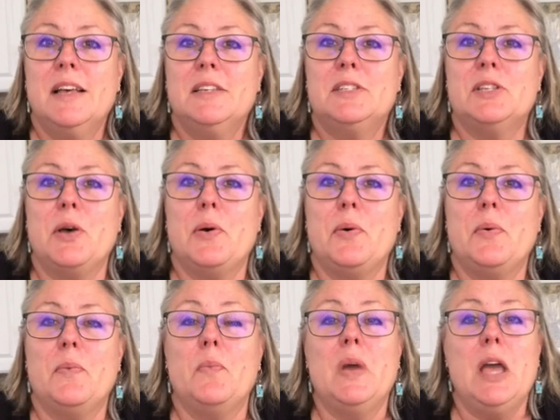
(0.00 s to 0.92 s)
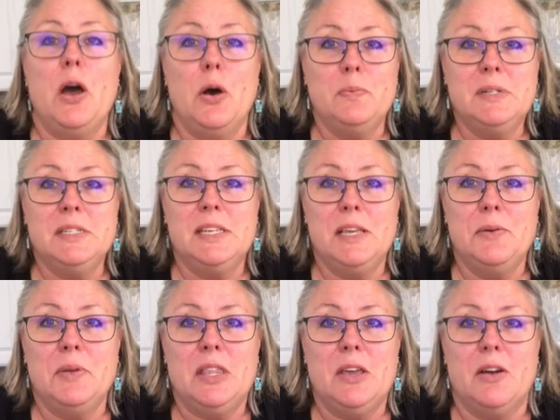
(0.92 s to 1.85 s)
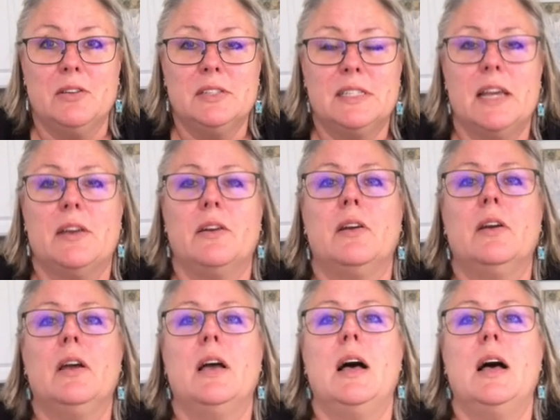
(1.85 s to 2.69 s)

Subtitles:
So we hope to see you at the Art Center.